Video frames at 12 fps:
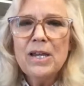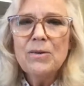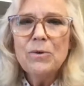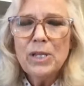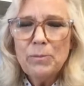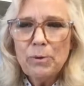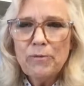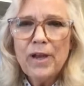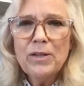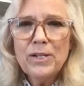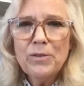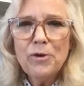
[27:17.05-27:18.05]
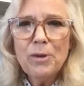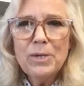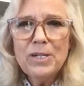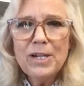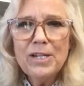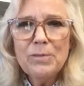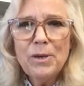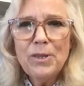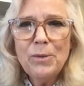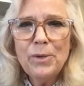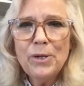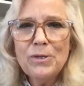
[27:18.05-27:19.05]
really profoundly traumatized by
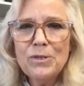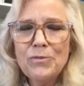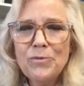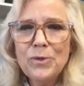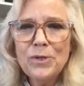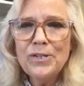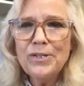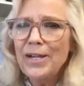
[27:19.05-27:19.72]
their parents' divorce.